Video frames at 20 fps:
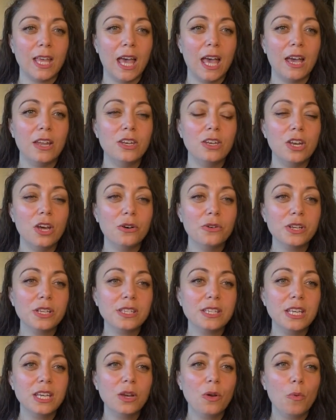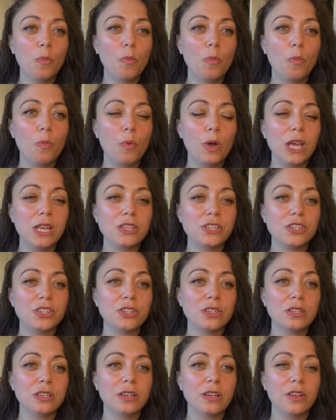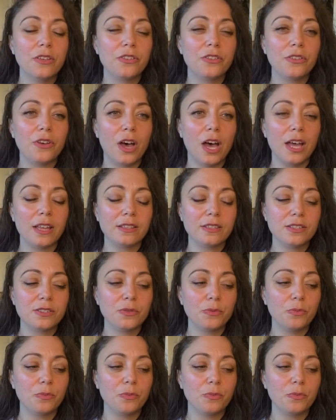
and noticing which thoughts,